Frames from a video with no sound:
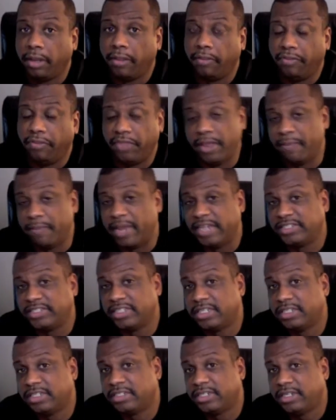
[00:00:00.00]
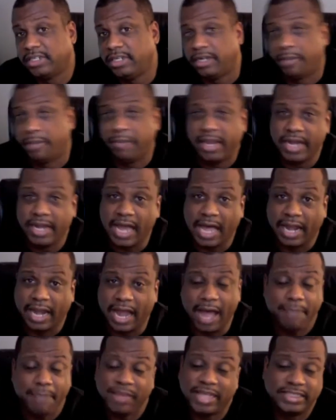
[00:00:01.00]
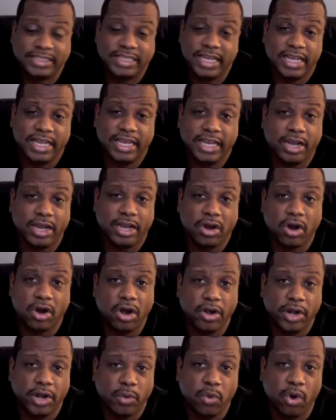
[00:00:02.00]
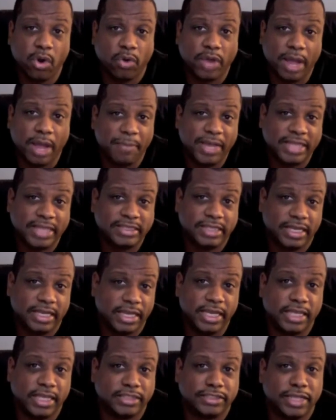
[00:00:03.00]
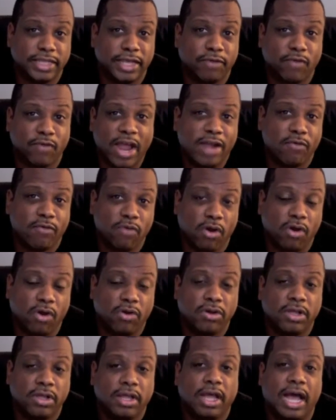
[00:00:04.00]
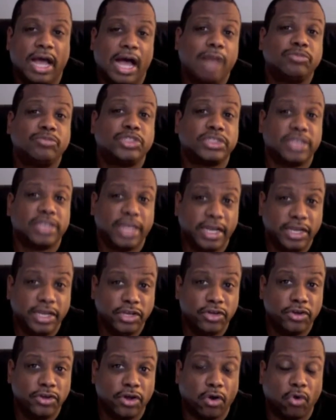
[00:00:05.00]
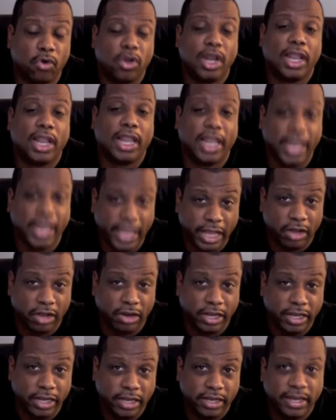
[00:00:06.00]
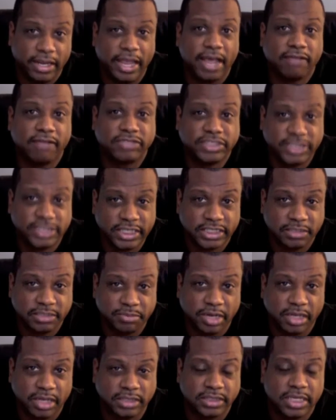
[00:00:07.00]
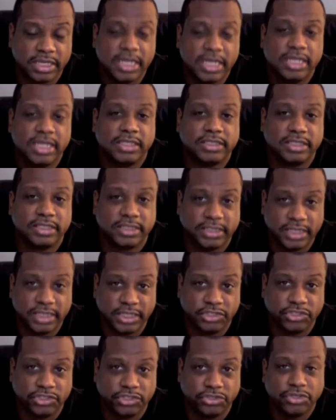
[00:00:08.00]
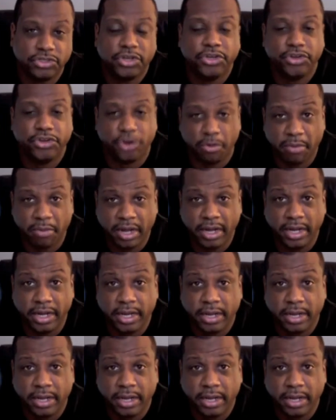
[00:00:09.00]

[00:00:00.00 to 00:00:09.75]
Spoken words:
They may send it to you, they may not. I'm not saying they are or they won't. I'm not, again, saying right or wrong. I'm just letting you know, legally, they have 6 months to send you your money.